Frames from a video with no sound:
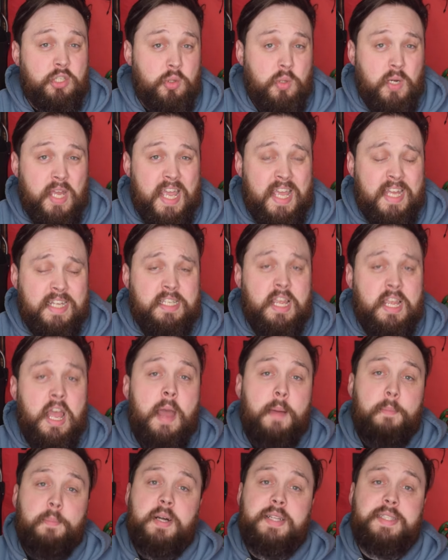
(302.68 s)
your head.
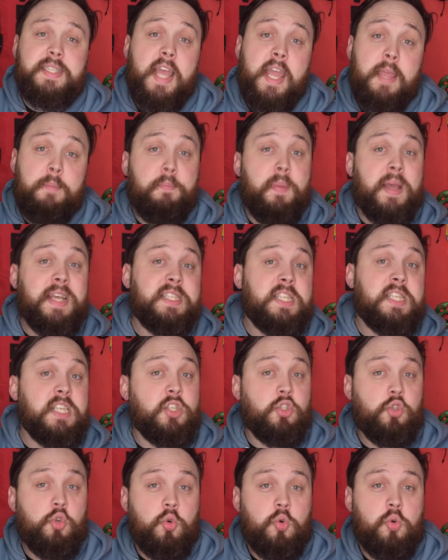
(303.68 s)
But a basic
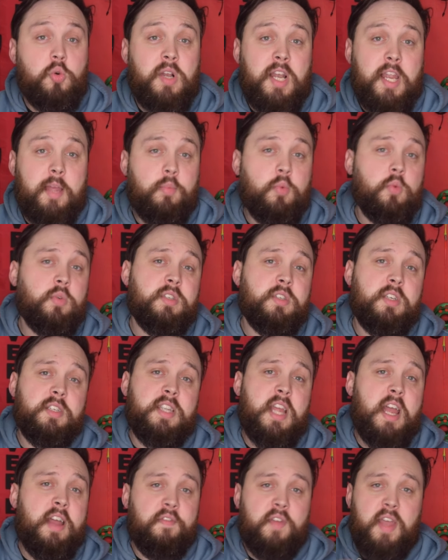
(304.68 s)
snorkel clip will just
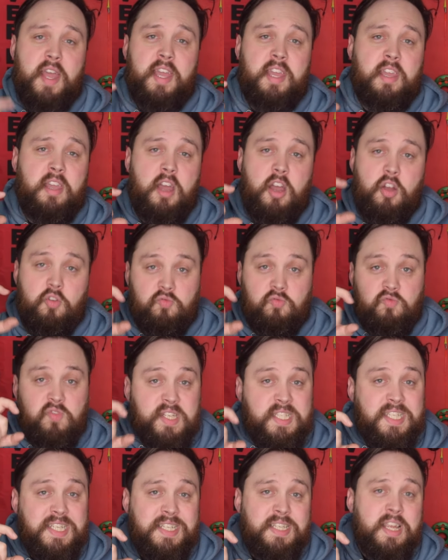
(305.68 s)
have a
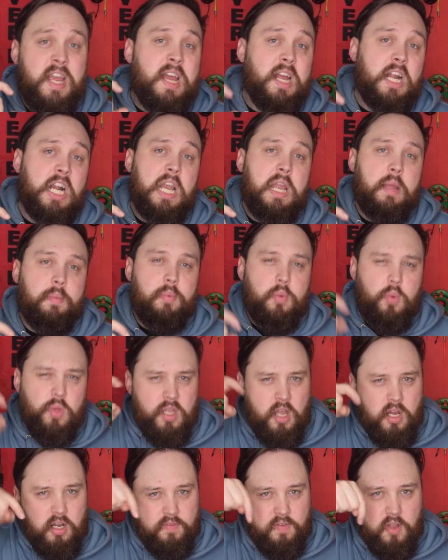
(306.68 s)
rigid clip with
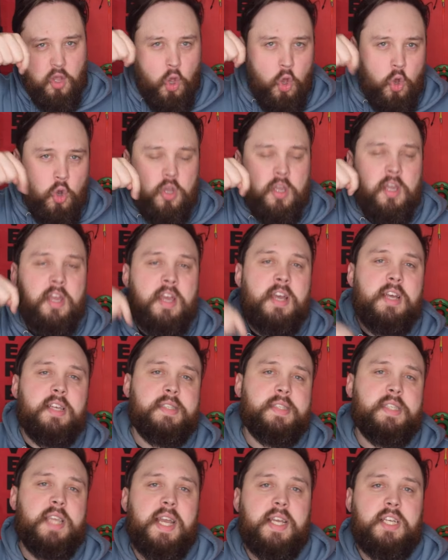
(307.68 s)
kind of a hook
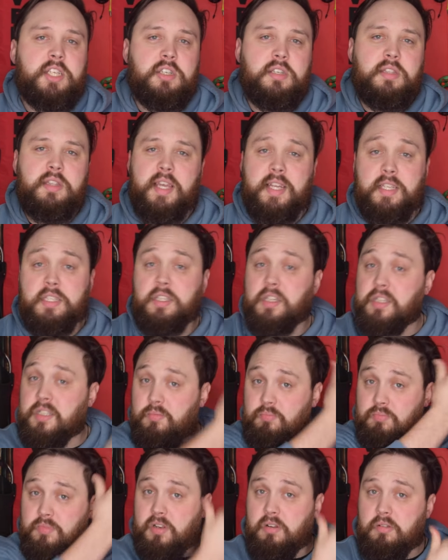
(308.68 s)
section that
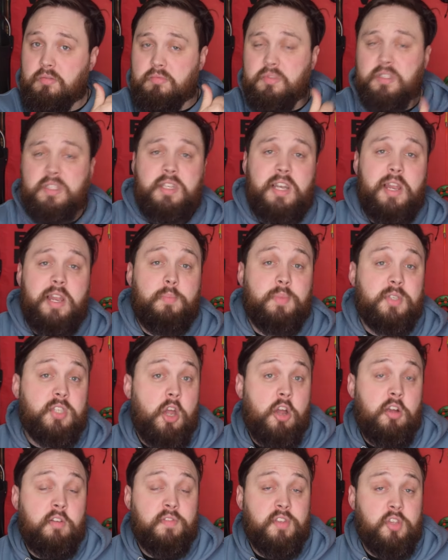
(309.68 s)
just slips
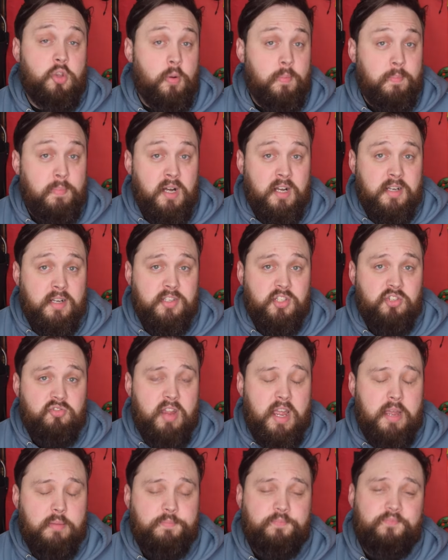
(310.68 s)
over your mask
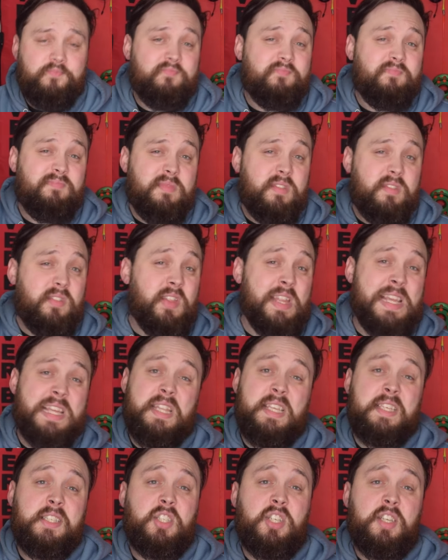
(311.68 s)
strap.
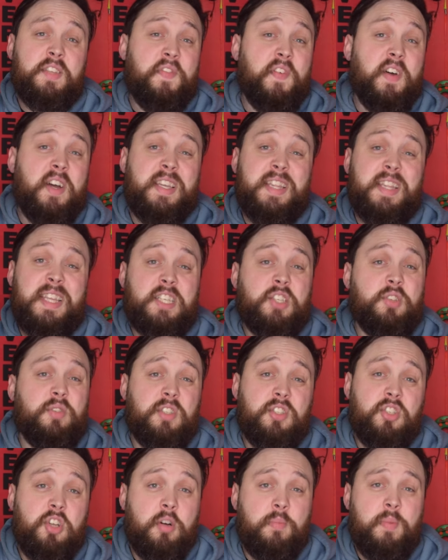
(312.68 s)
These are just fine, they do the
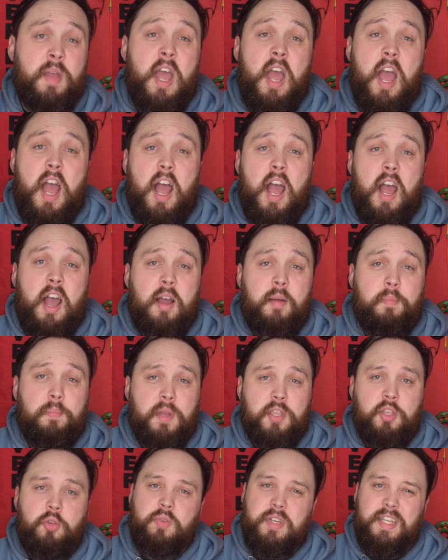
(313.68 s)
job,
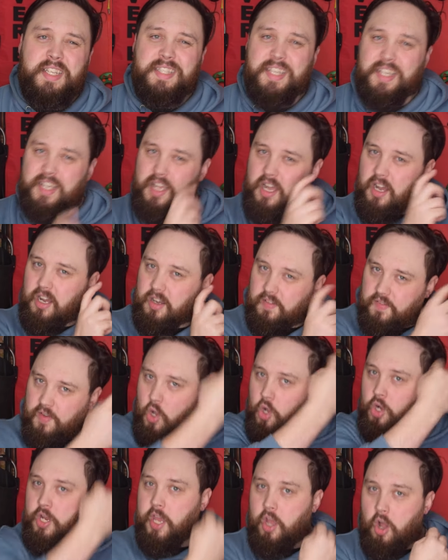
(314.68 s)
but you'll need to kind of
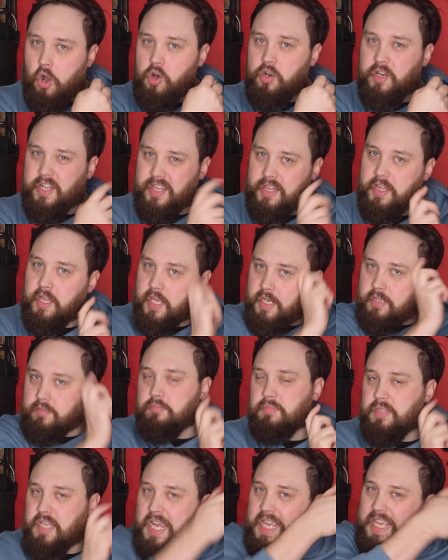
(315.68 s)
hook it on and then
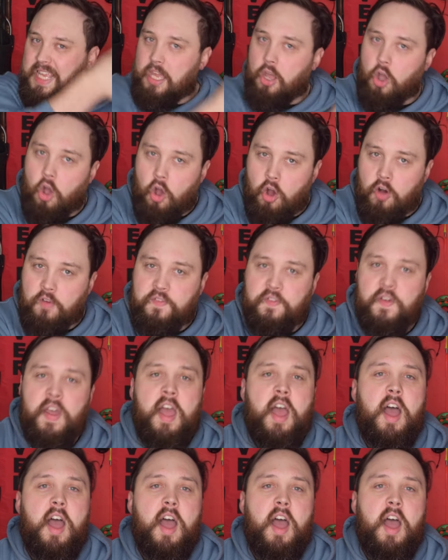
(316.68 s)
take it off